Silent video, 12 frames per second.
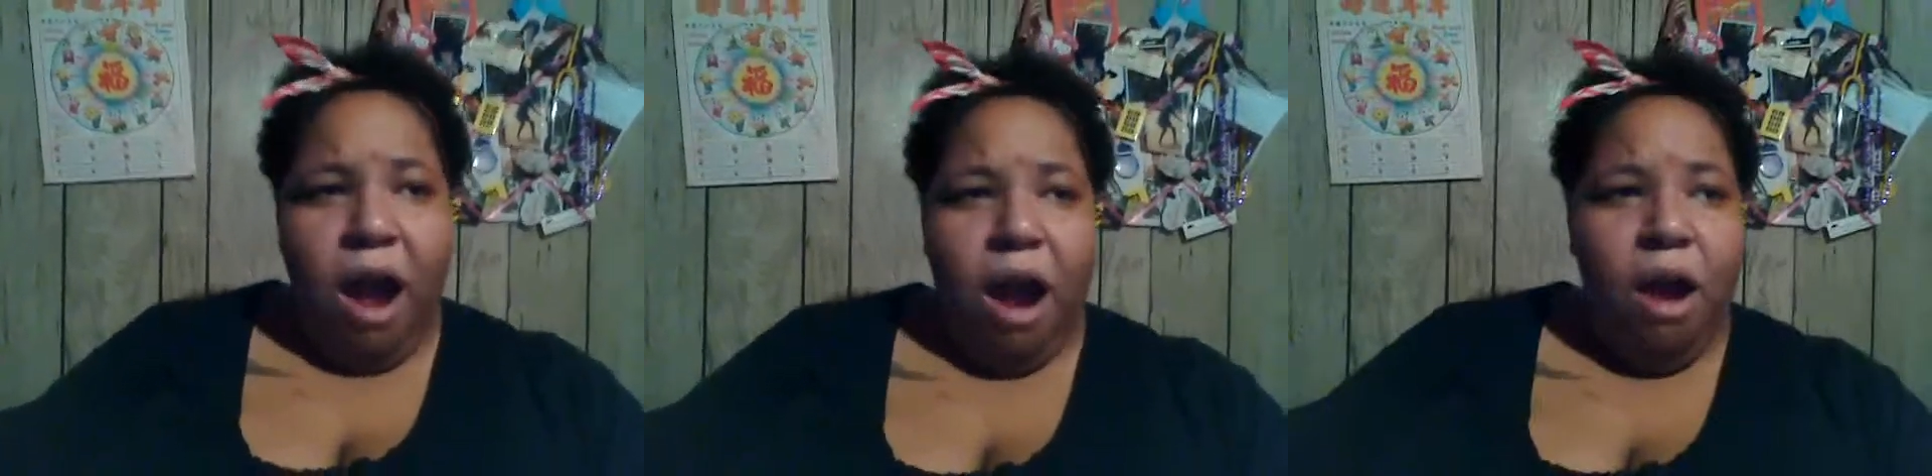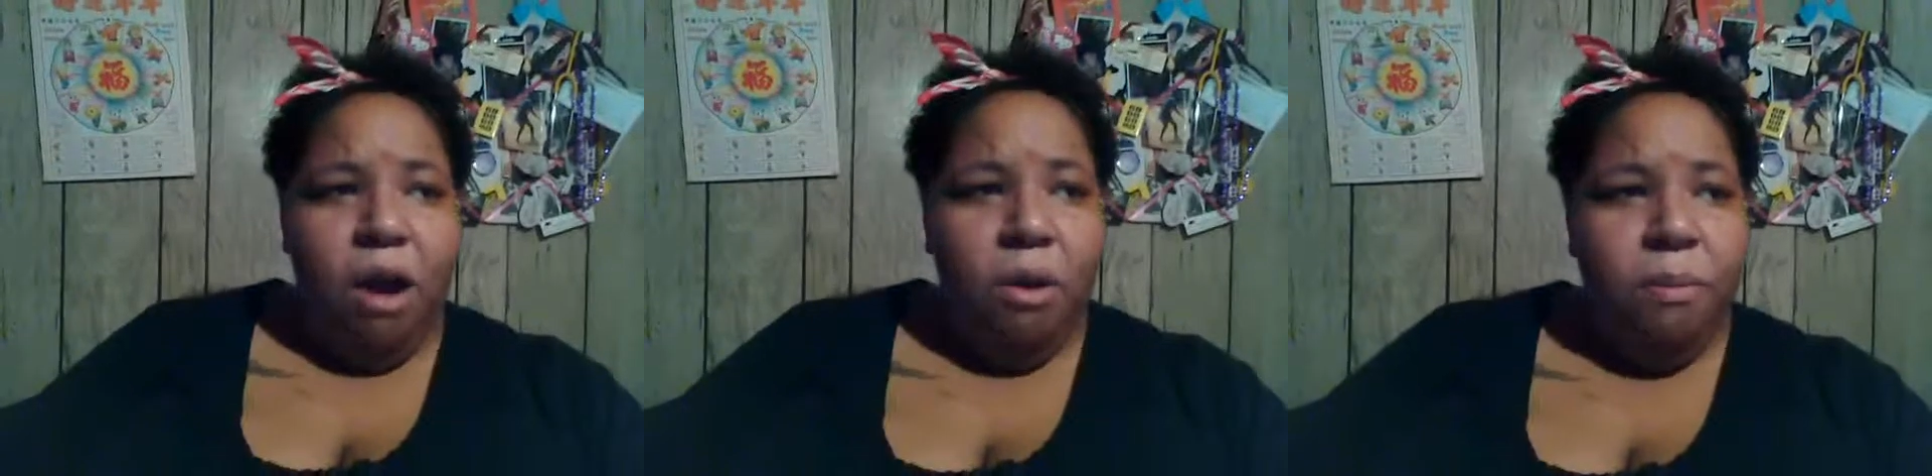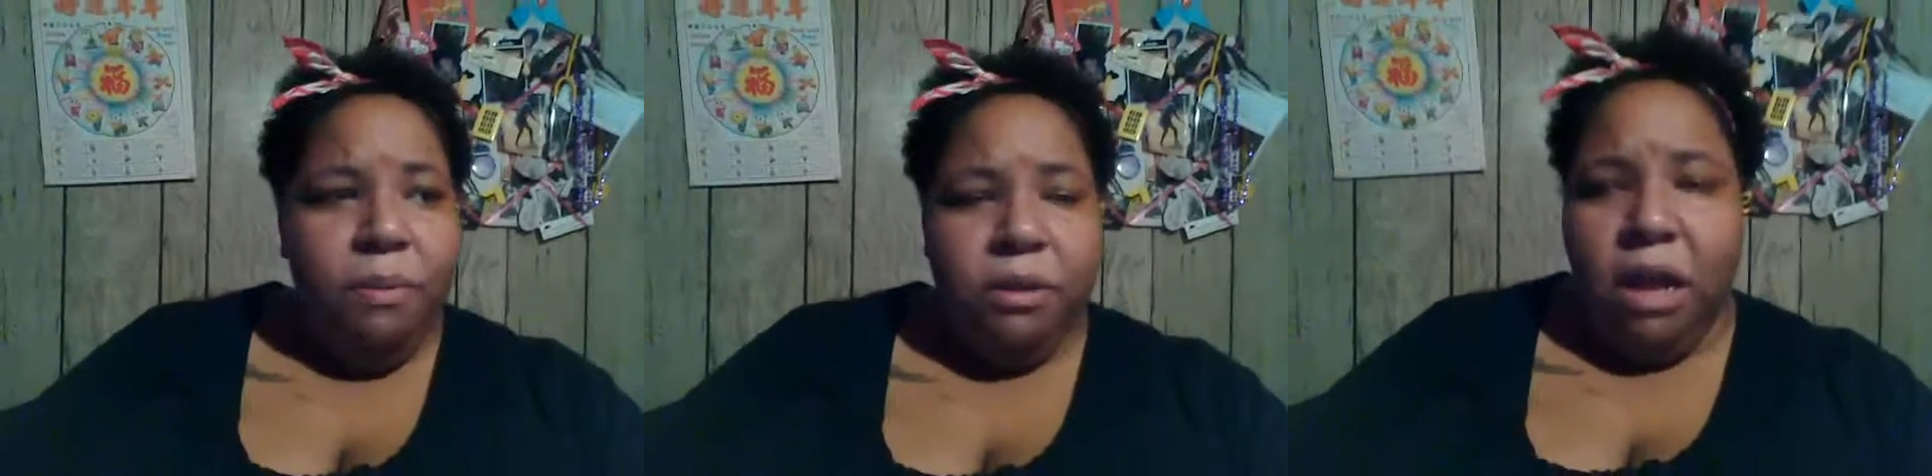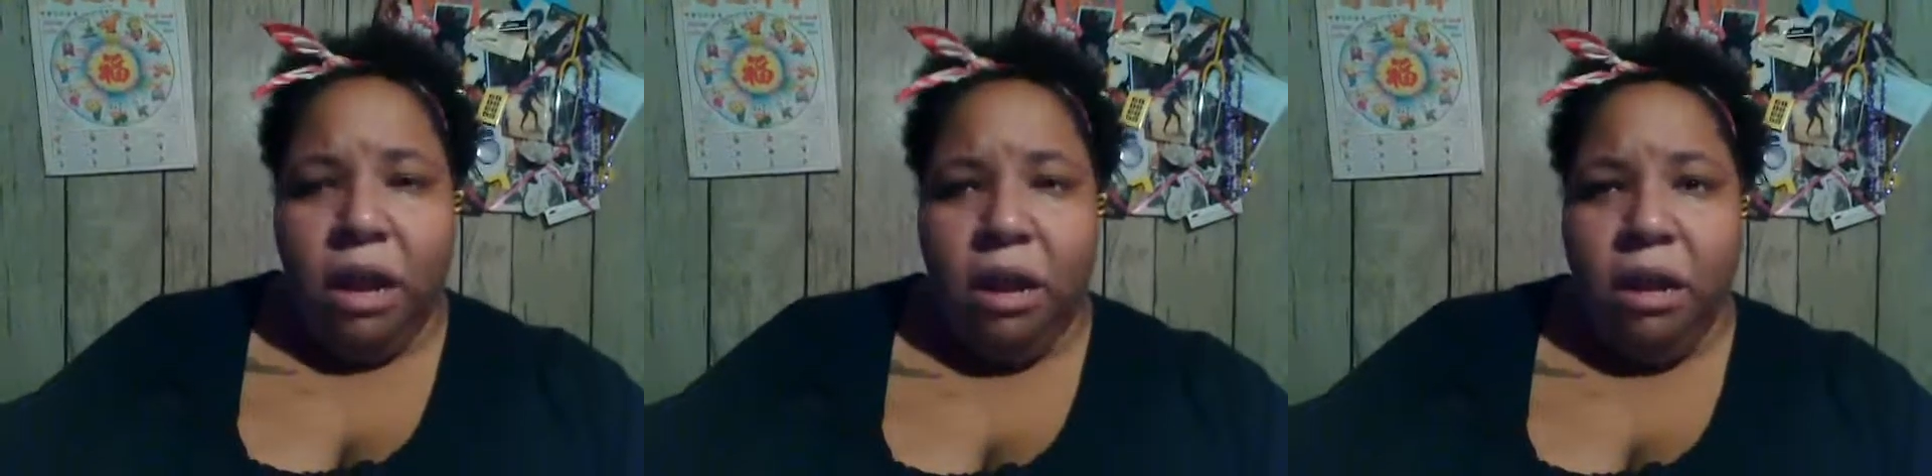our
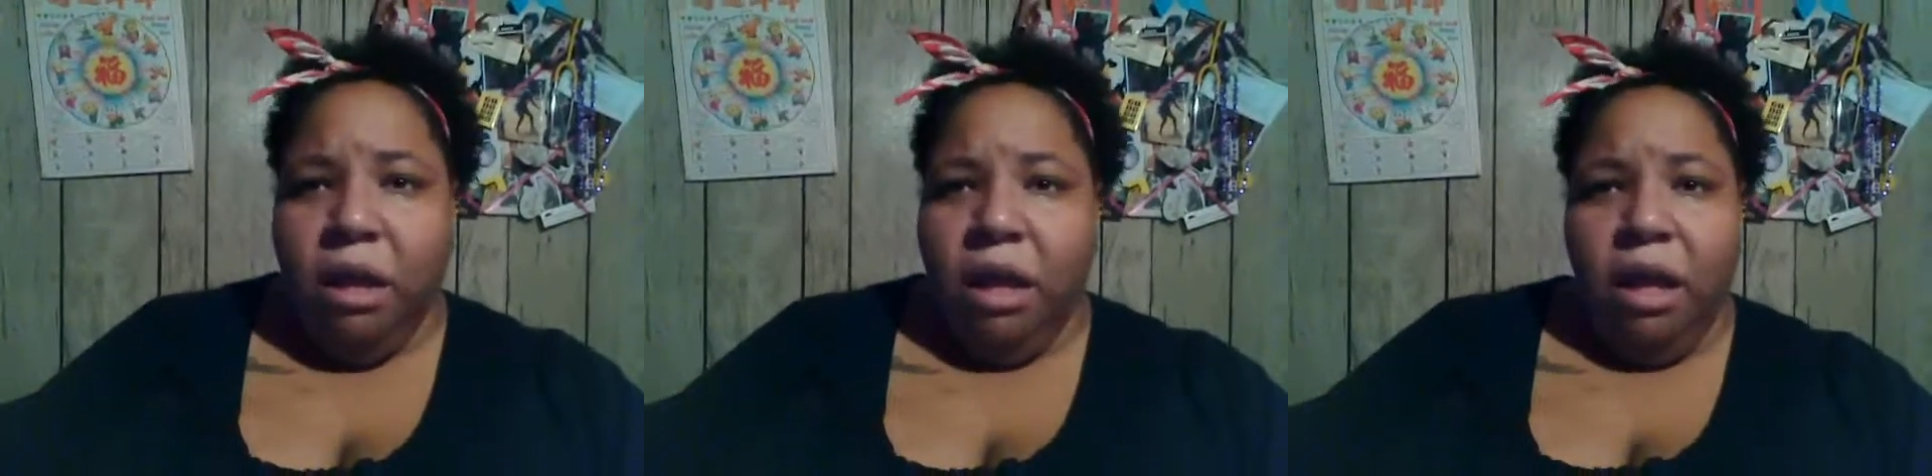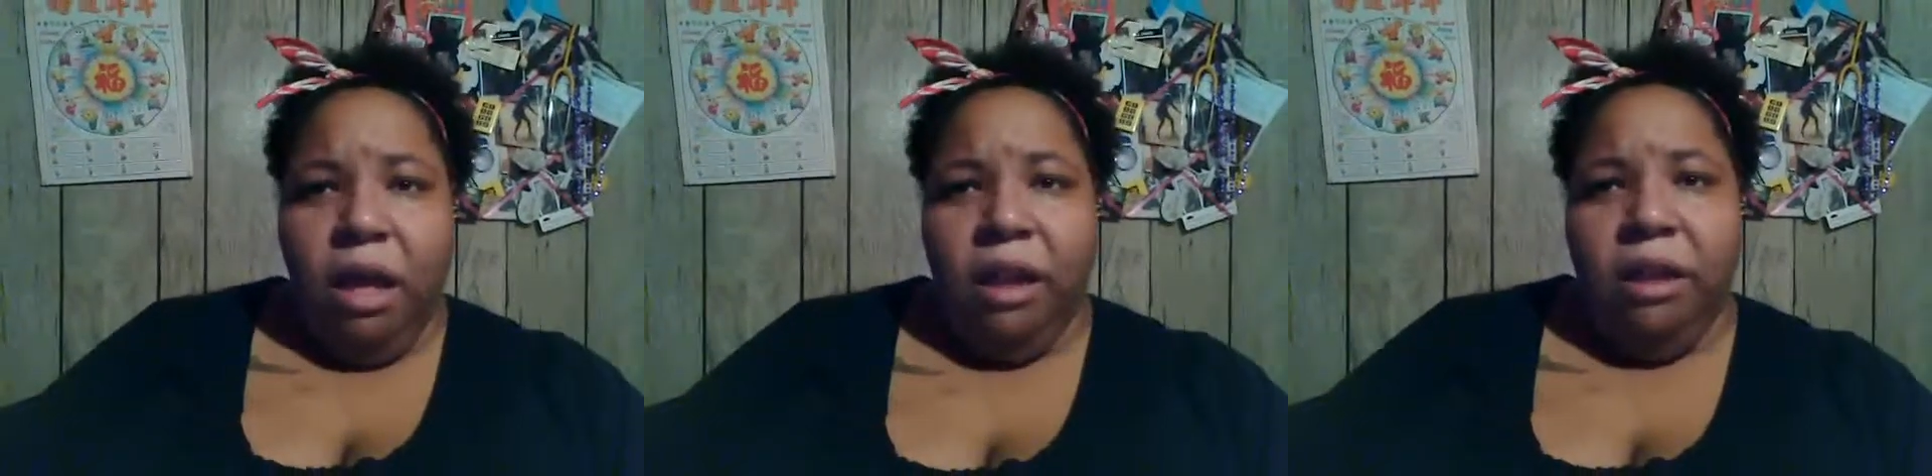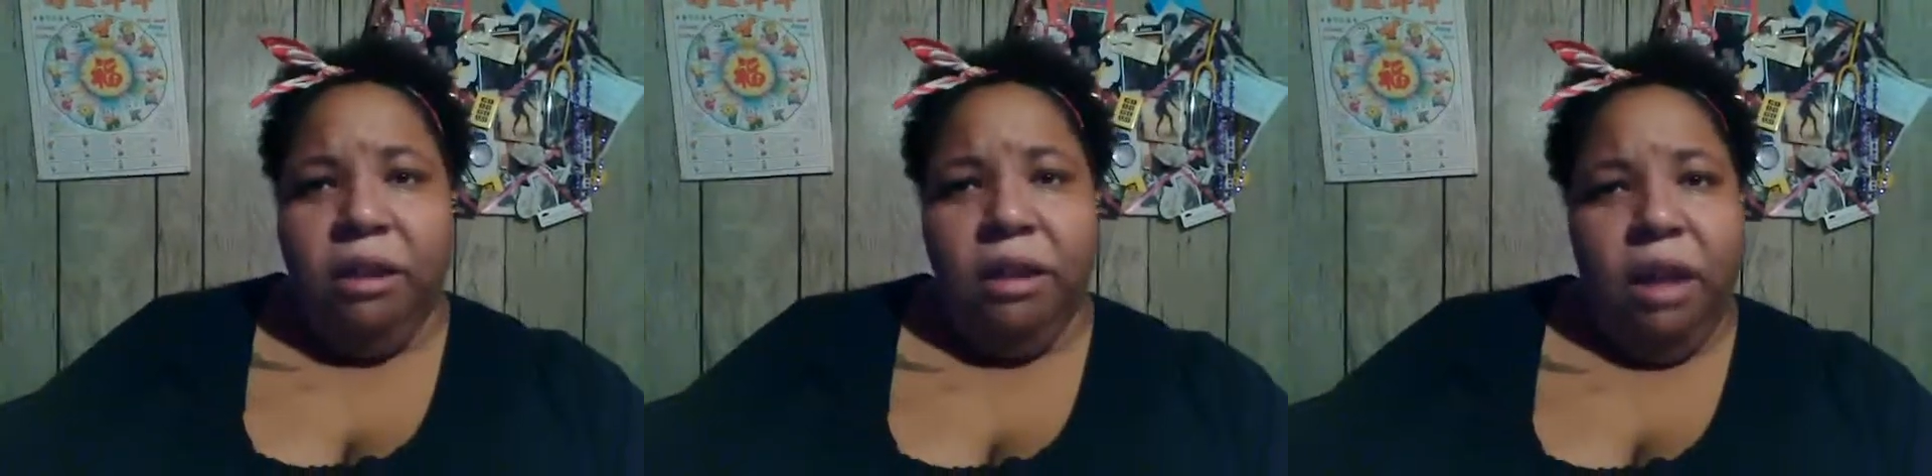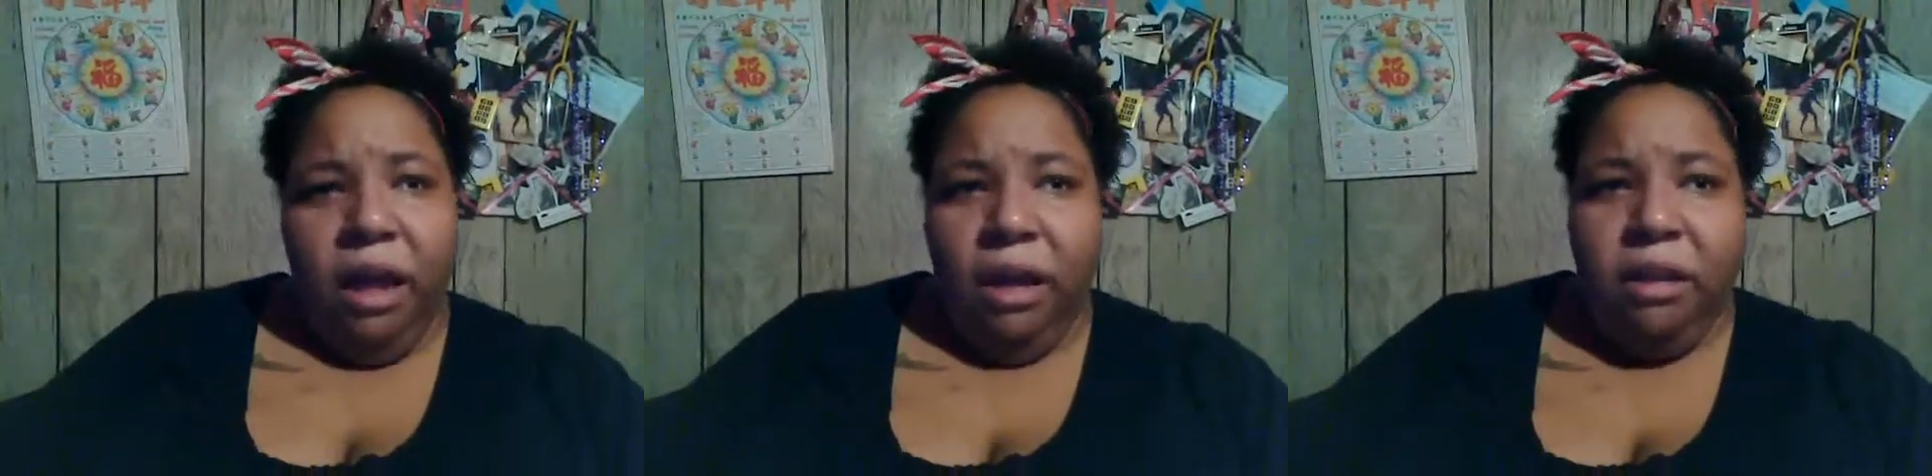opas, and